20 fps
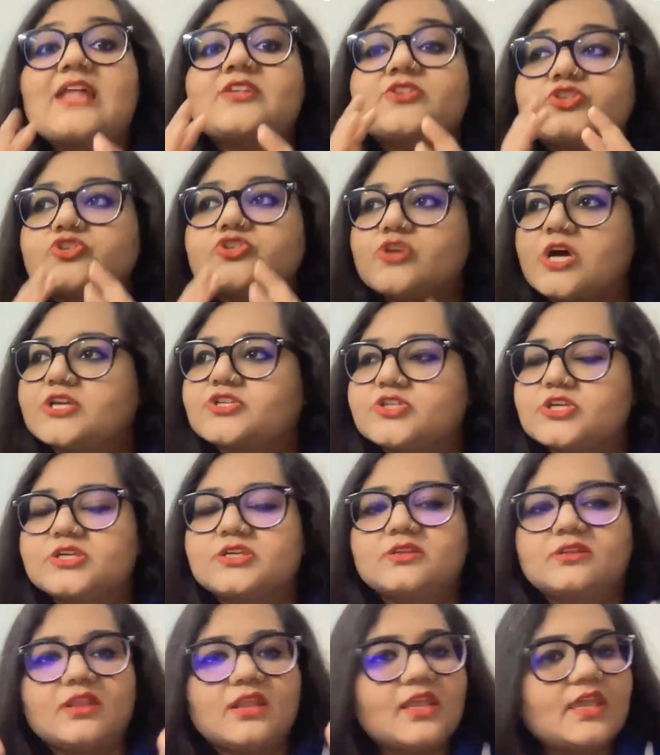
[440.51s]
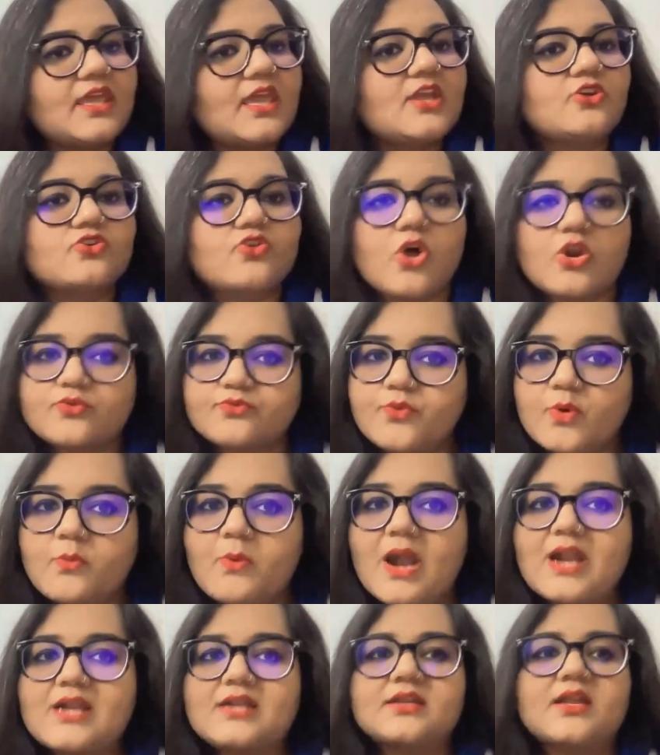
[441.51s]
And structured thinking, not for
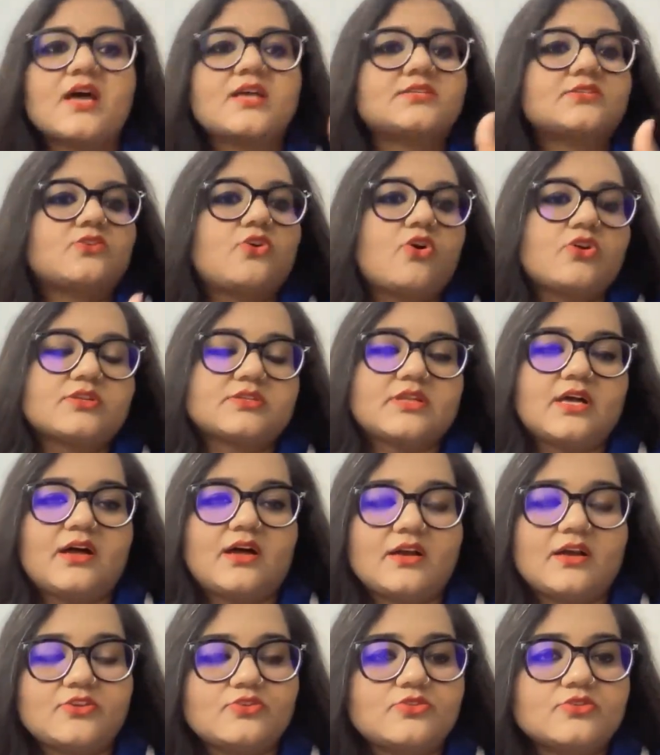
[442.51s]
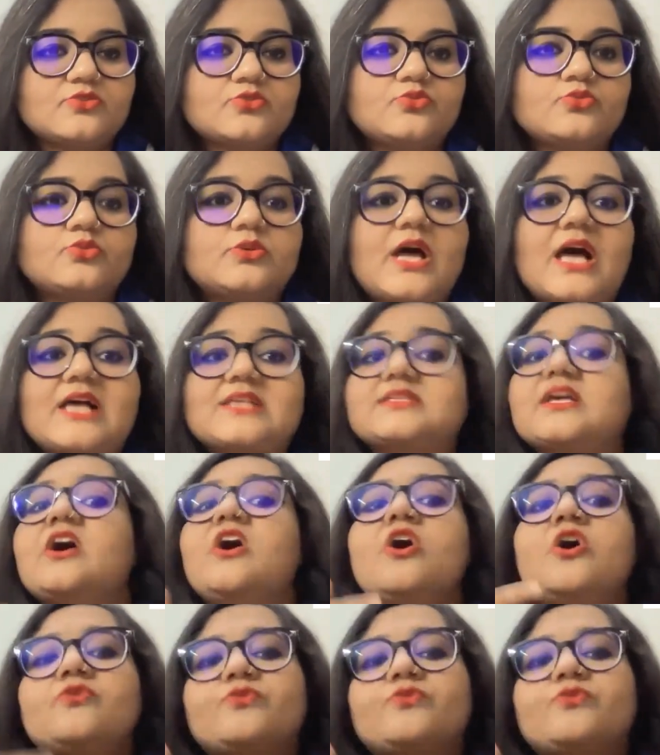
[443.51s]
one task or, two tasks,